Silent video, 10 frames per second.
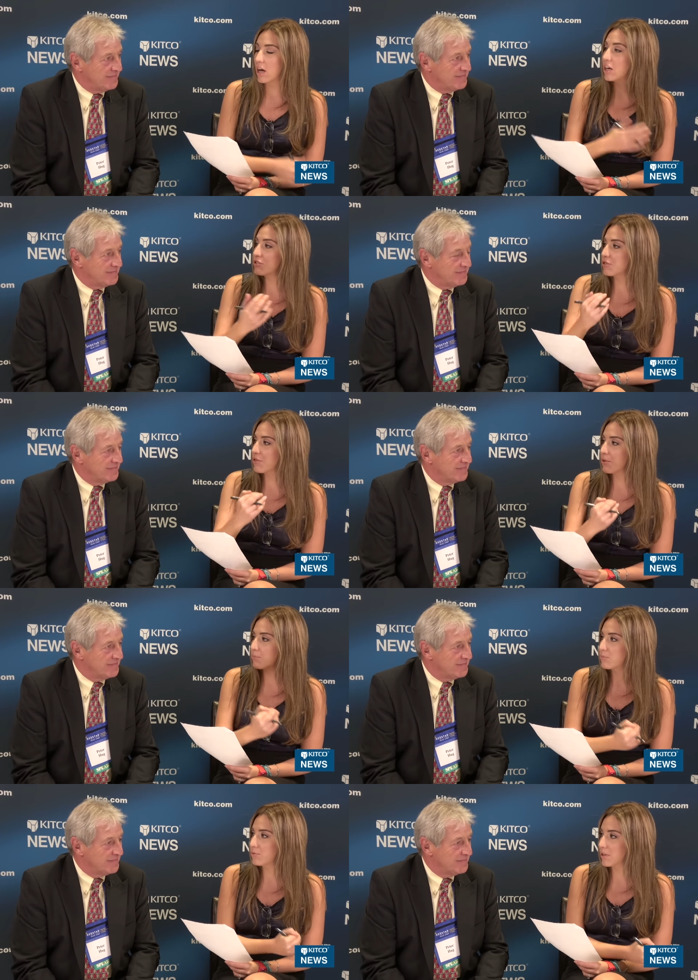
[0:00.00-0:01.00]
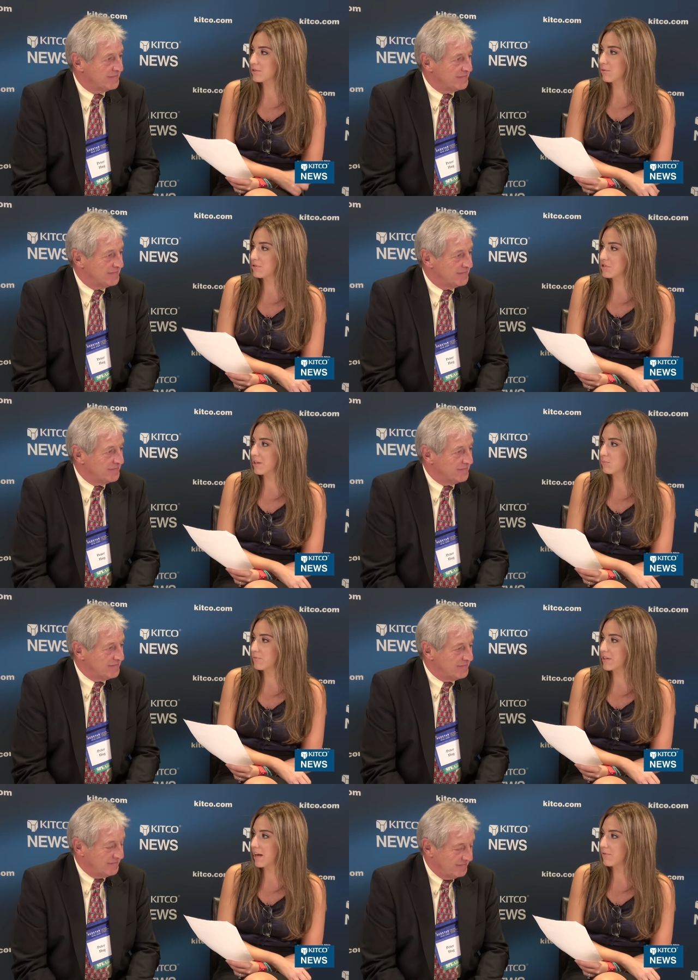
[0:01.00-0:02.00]
Speaker 1: under the 200-day uh,
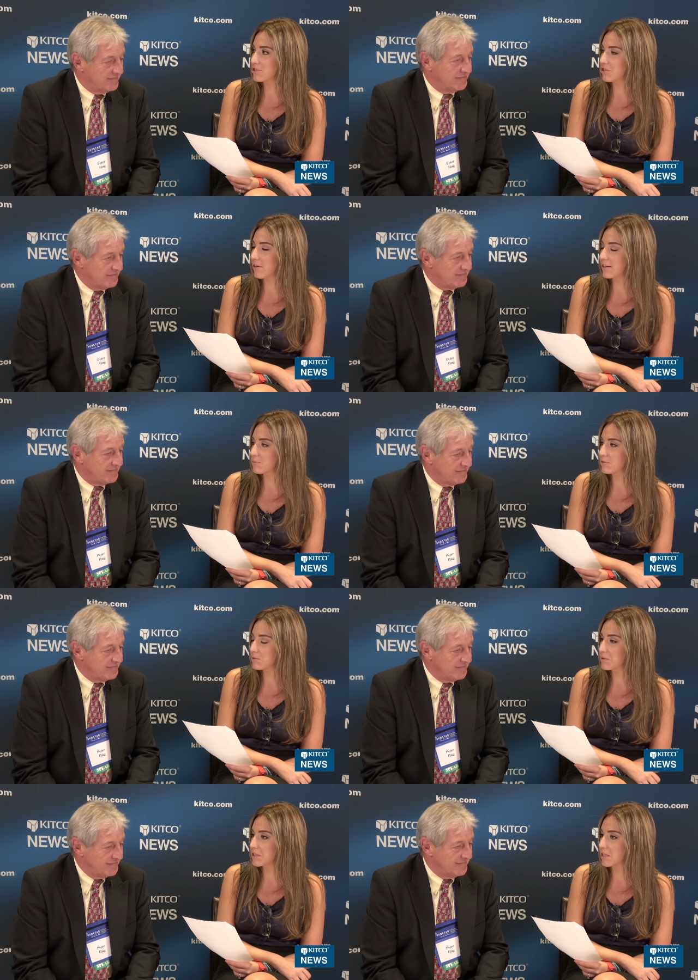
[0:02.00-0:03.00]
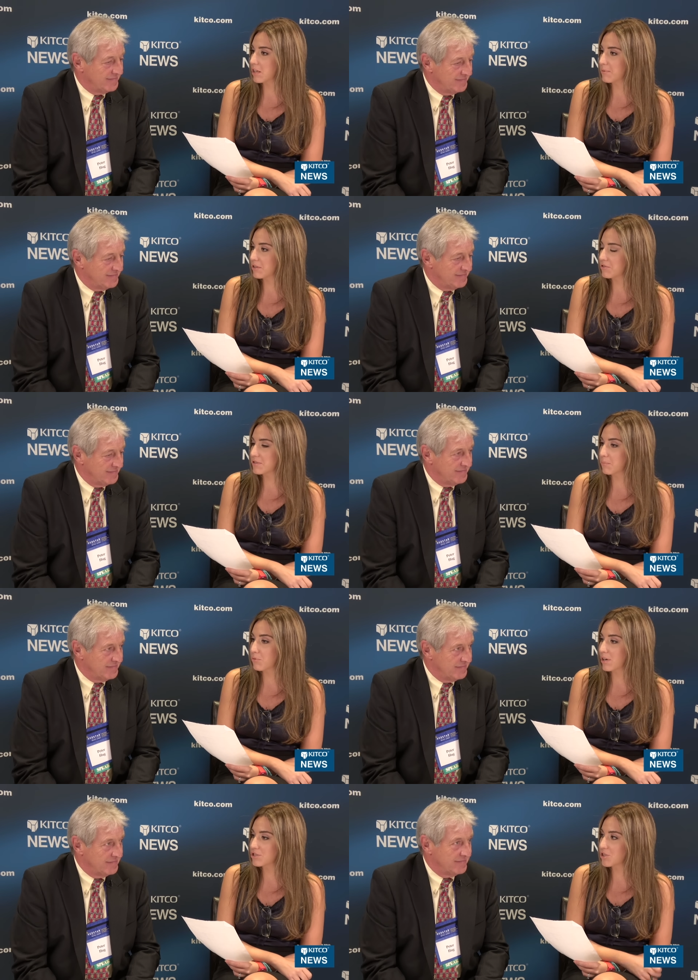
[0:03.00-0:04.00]
moving average here as we're speaking, coming under some
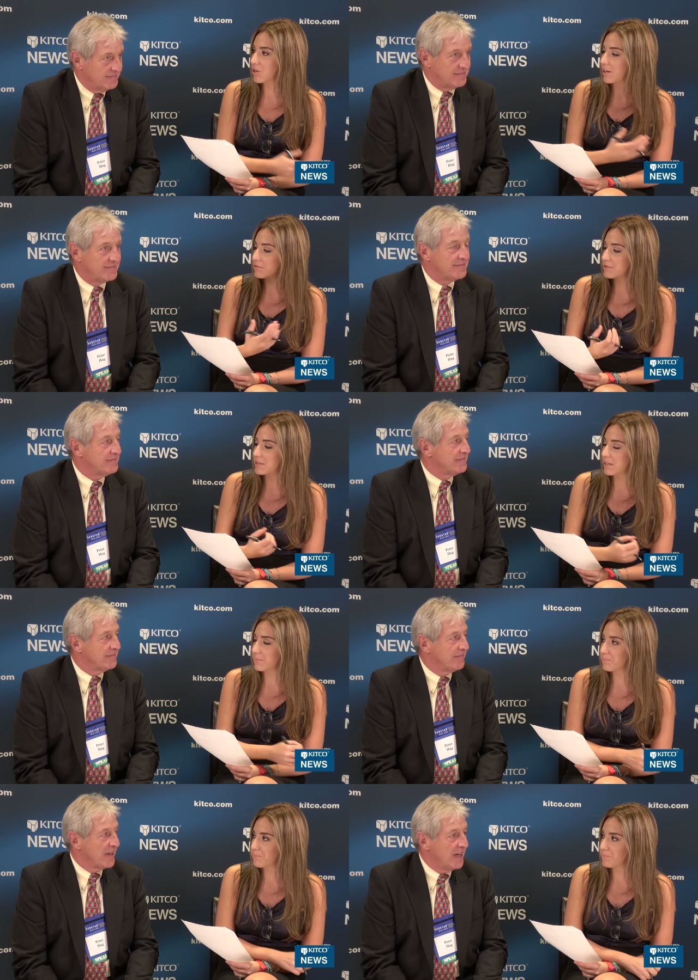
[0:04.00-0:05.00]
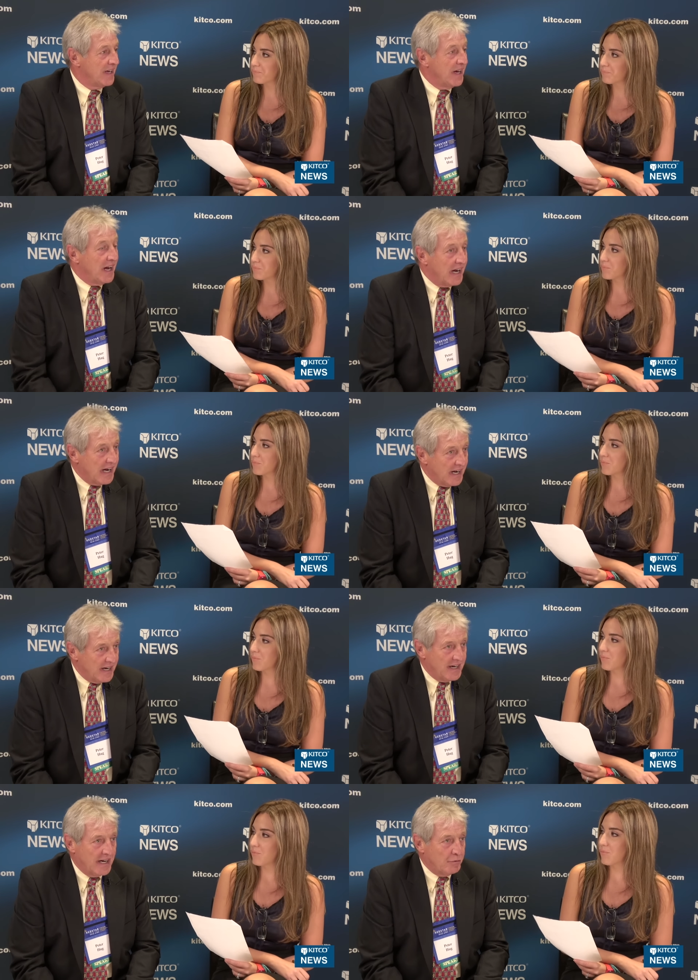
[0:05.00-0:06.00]
pressure. How mm -hmm. do you mm-hmm.
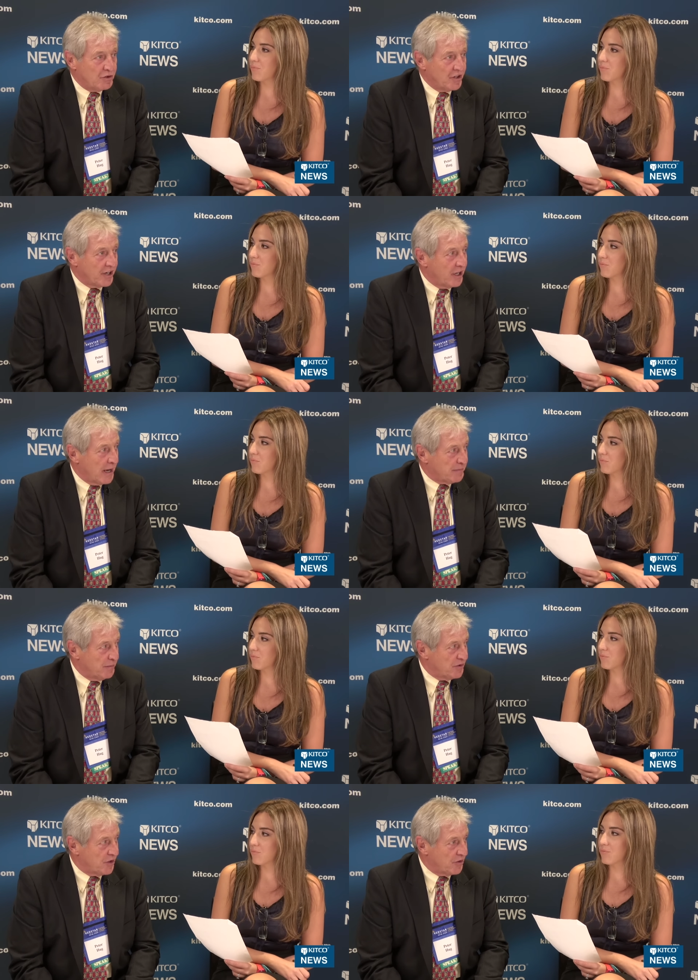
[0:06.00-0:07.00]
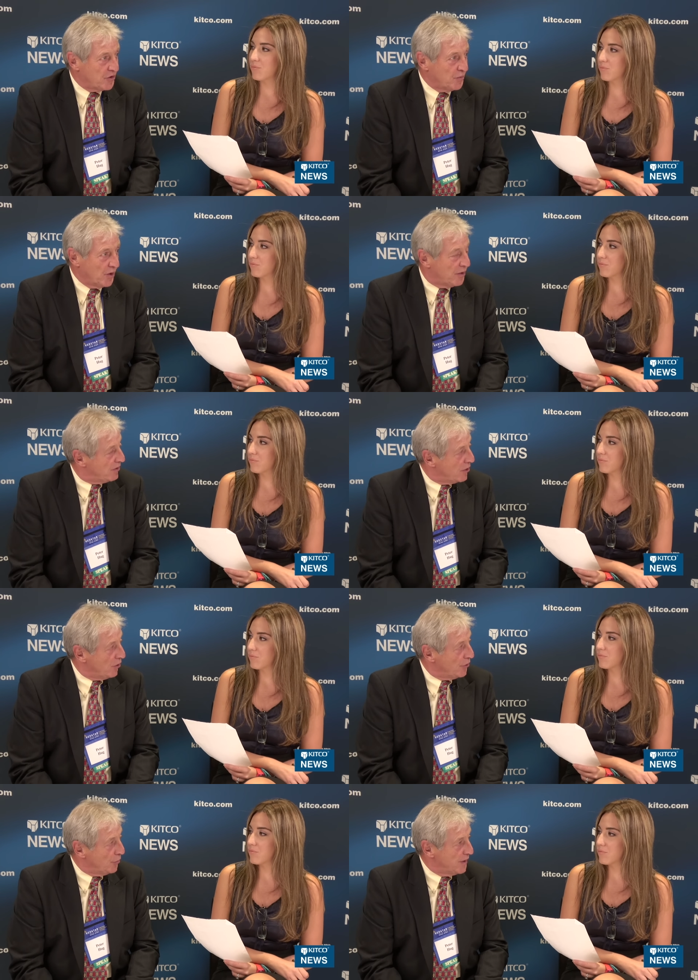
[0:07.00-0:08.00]
see
Speaker 2: it I was a little optimistic this morning when
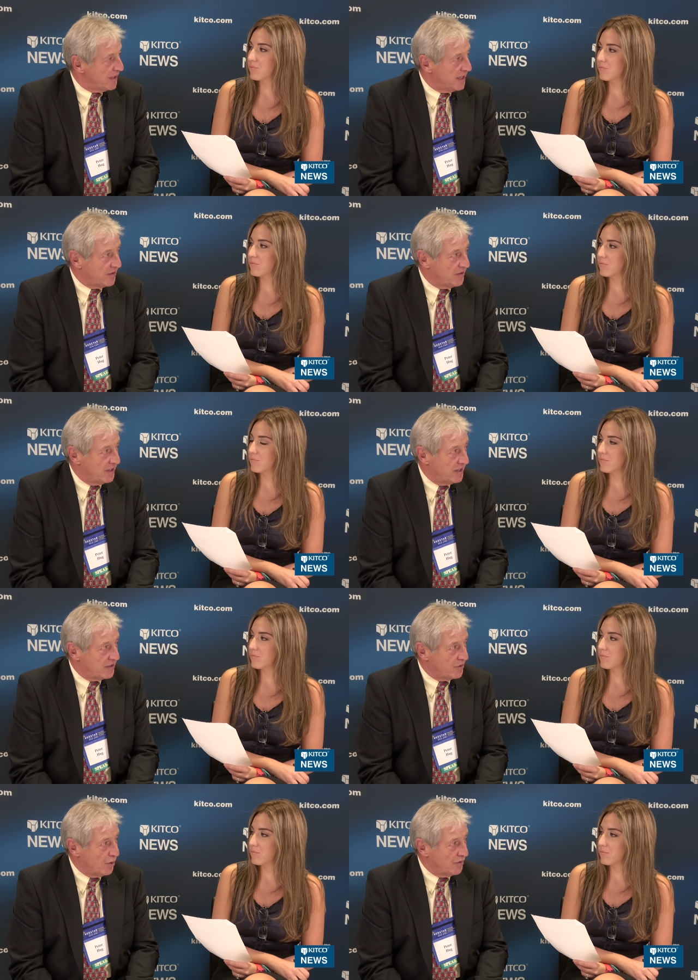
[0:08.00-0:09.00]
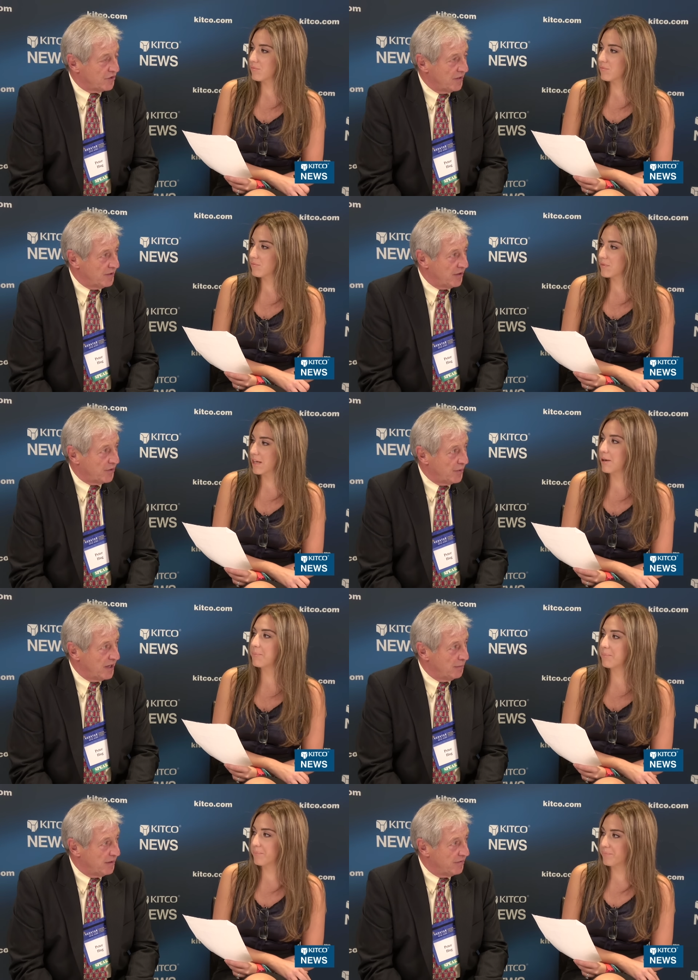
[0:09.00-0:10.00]
gold opened at uh, 1273
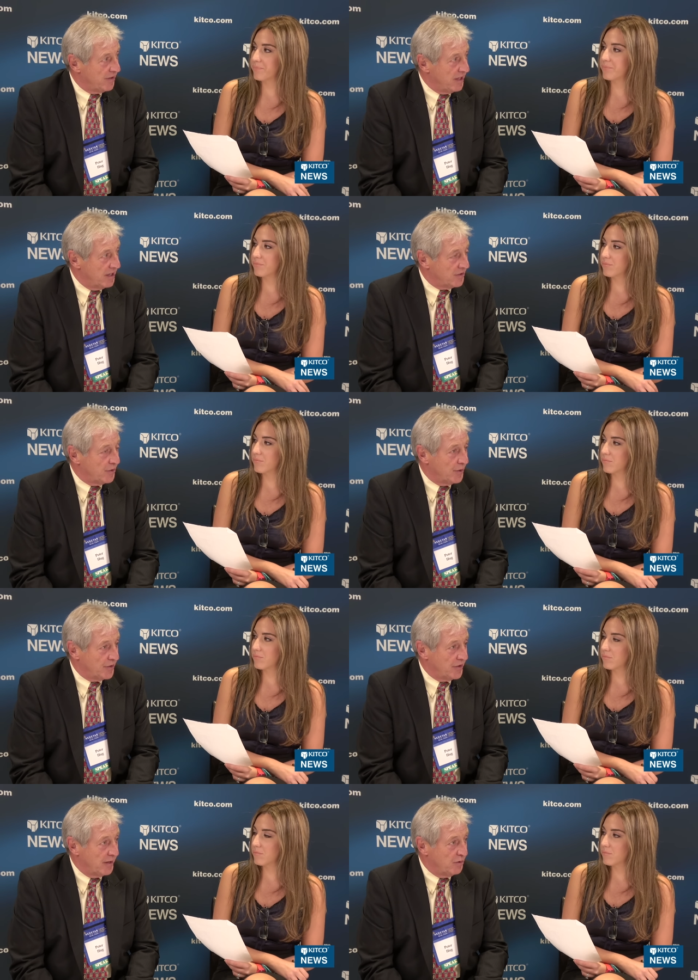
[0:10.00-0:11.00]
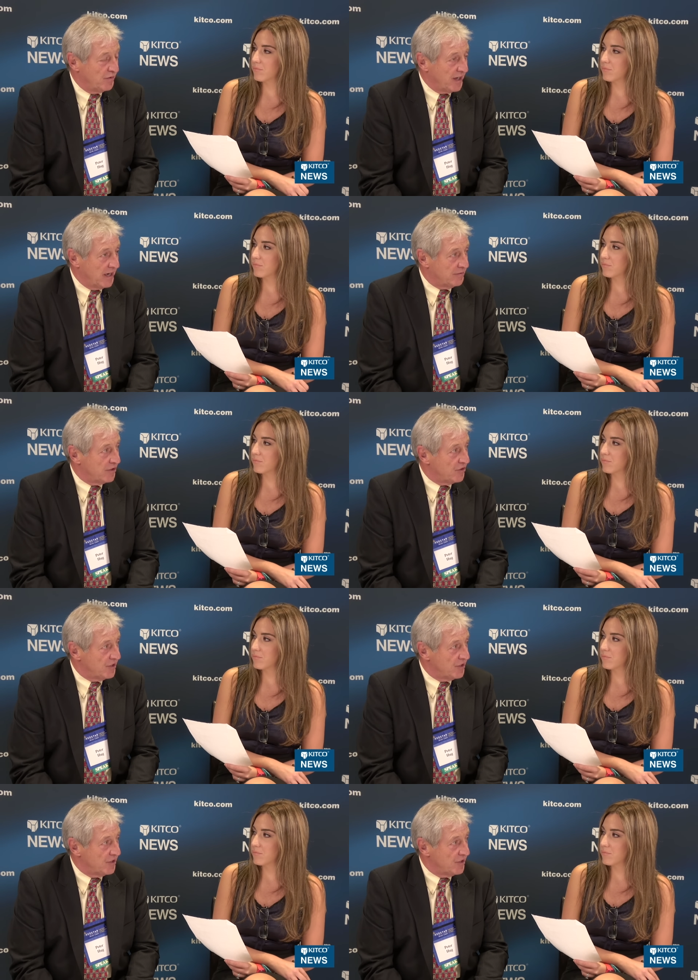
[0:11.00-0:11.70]
yep. above the 200-day uh, moving average.